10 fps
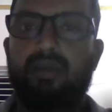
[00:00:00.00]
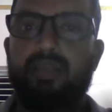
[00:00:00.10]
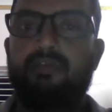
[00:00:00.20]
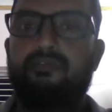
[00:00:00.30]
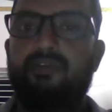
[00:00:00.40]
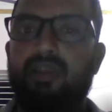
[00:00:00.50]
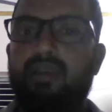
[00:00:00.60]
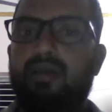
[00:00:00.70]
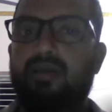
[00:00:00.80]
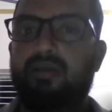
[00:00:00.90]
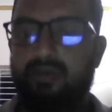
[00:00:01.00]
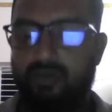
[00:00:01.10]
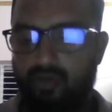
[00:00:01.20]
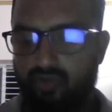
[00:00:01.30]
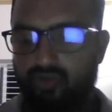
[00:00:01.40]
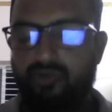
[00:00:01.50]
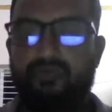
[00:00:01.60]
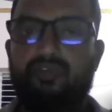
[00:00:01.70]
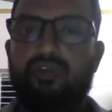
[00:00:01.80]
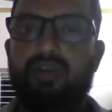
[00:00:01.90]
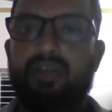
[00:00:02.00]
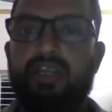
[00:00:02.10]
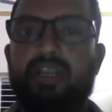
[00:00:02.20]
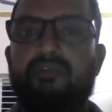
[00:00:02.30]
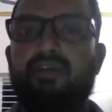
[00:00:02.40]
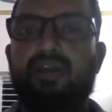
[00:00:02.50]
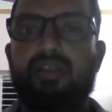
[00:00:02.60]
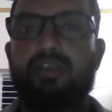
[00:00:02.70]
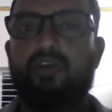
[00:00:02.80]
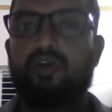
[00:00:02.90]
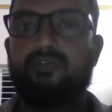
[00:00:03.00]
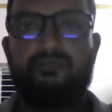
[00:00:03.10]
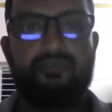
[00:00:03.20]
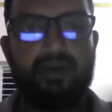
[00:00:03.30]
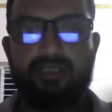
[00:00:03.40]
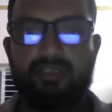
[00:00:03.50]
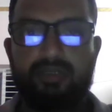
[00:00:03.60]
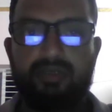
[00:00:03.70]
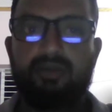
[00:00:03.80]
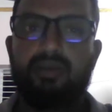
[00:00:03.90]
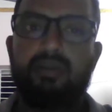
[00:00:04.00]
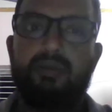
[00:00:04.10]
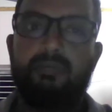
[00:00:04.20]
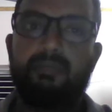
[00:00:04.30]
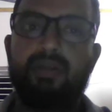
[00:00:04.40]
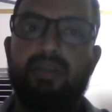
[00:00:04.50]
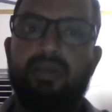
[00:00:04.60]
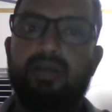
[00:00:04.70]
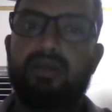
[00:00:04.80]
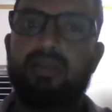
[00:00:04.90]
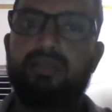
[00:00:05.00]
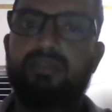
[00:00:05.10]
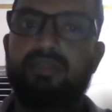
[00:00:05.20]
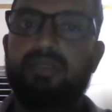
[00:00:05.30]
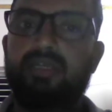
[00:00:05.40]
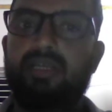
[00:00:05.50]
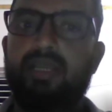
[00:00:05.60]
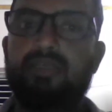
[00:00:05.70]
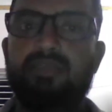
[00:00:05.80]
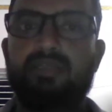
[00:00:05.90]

it will use for retrieving a record faster. But cluster index